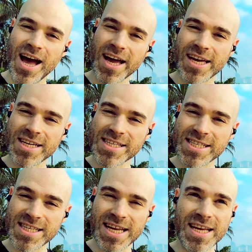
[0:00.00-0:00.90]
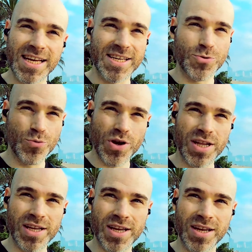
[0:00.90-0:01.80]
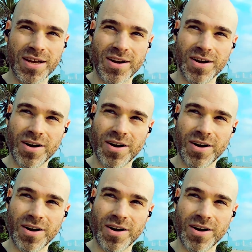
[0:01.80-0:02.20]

I can see is really